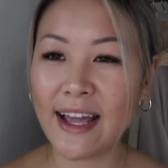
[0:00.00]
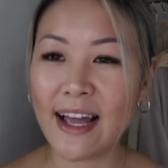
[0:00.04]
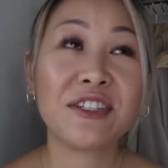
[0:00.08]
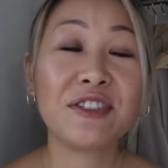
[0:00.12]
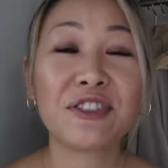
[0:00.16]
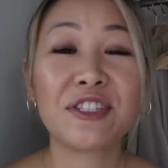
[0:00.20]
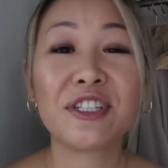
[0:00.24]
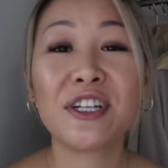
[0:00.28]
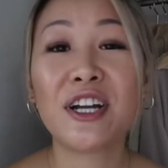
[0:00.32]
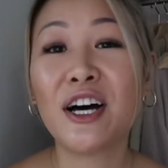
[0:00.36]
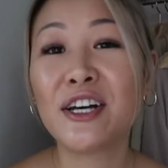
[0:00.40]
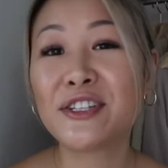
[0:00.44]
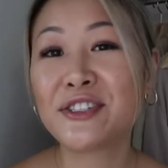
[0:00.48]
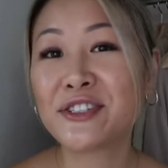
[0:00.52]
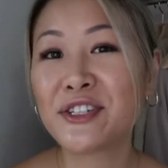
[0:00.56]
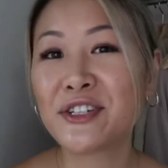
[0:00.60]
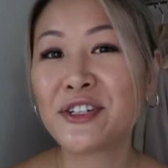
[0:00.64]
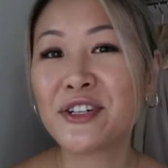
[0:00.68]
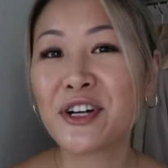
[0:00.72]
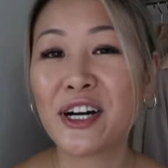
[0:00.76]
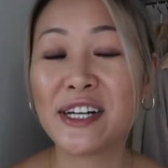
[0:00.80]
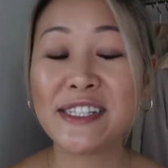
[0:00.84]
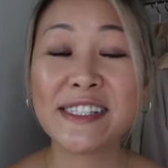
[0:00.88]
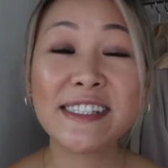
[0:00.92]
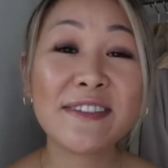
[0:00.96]
You should also
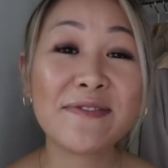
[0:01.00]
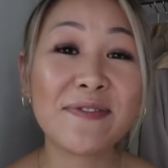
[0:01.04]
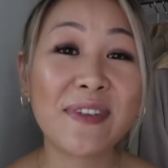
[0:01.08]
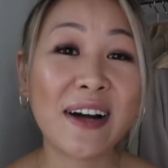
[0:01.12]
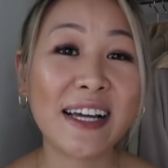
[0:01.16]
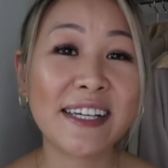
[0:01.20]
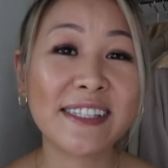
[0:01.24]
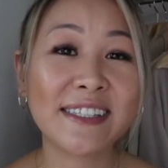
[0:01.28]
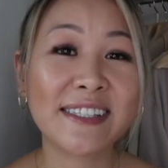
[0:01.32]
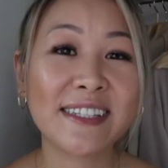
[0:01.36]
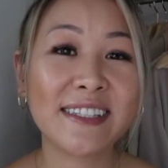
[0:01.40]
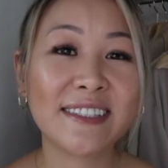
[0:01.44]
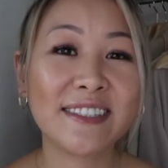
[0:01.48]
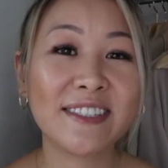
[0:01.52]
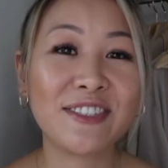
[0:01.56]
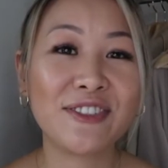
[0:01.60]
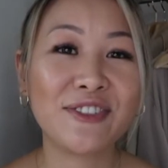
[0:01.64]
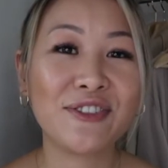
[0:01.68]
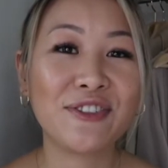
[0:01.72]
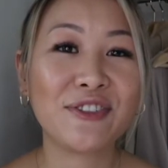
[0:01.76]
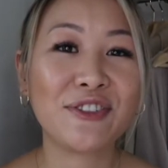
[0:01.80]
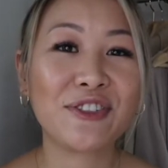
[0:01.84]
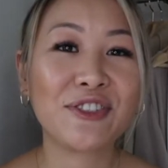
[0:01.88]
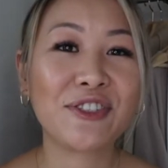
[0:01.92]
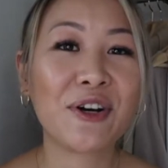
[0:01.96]
customize it
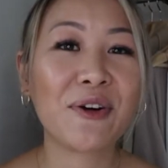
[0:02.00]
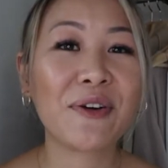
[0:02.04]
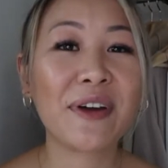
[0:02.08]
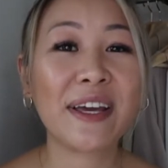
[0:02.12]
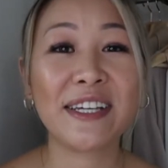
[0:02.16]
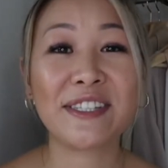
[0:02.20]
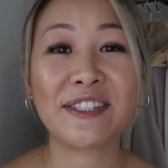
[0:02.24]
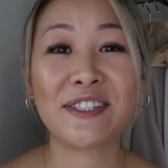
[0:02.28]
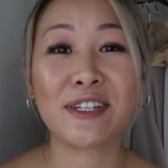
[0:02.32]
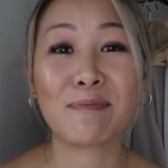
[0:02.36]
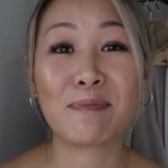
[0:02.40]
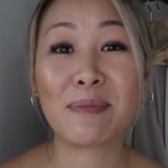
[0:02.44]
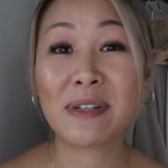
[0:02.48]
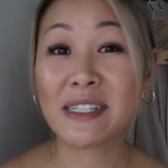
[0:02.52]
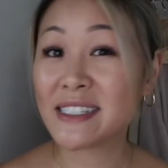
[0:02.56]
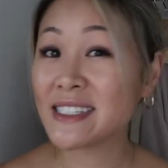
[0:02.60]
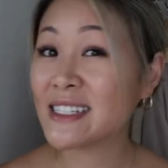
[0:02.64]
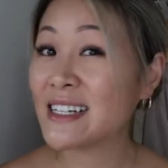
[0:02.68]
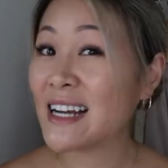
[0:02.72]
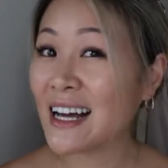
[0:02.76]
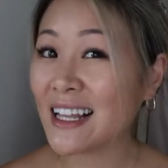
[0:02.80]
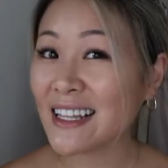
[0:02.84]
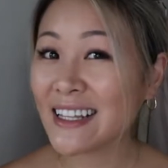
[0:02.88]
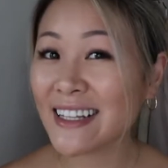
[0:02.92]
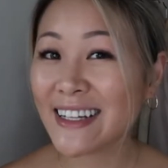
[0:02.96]
to showcase your
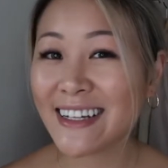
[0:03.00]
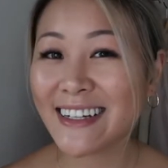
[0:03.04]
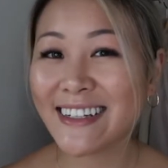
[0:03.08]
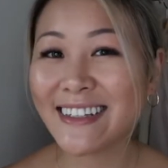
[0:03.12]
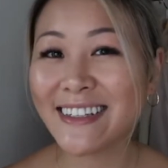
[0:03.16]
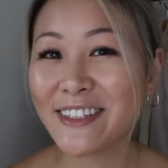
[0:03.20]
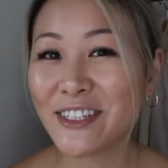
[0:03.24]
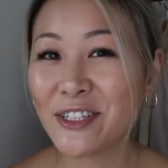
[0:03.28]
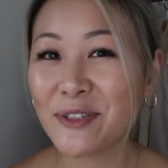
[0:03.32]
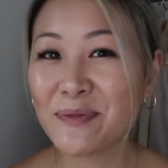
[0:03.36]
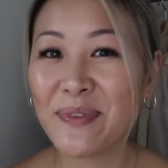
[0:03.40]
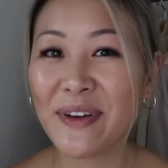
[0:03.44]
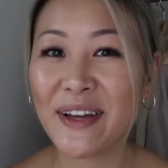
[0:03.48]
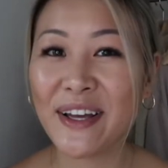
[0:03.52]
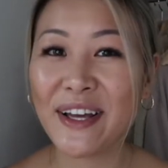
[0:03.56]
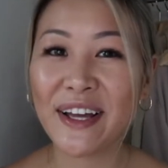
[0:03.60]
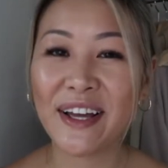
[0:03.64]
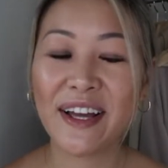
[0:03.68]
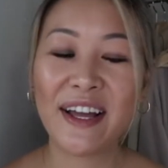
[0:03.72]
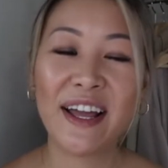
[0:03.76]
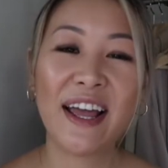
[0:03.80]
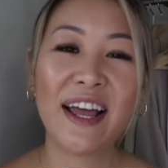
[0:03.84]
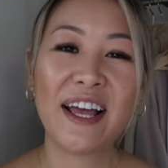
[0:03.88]
personality a little bit